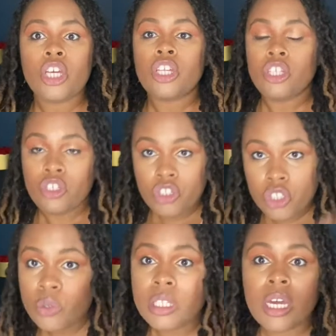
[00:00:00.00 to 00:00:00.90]
You
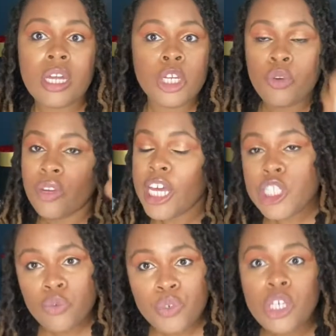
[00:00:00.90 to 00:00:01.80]
shoot the gun, it creates
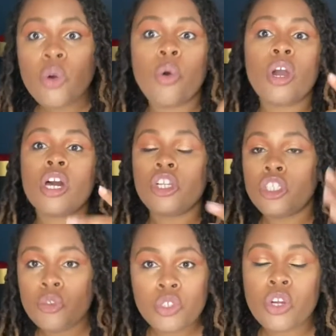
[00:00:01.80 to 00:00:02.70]
a recoil,
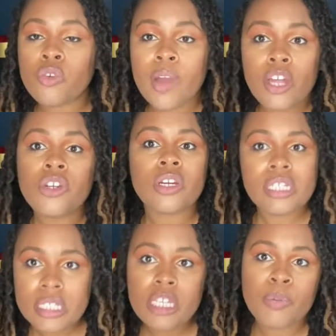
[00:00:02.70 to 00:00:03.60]
you turn around, you're going to
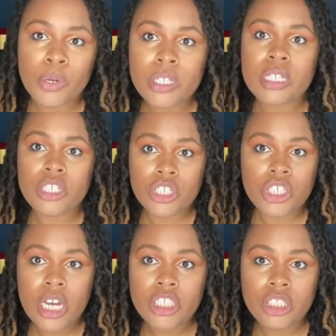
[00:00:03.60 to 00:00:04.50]
see the person that just
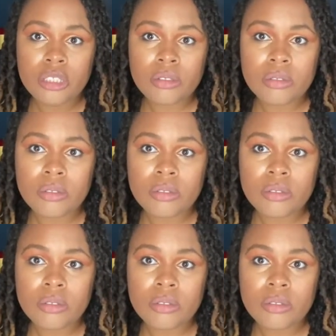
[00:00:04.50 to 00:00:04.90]
shot you.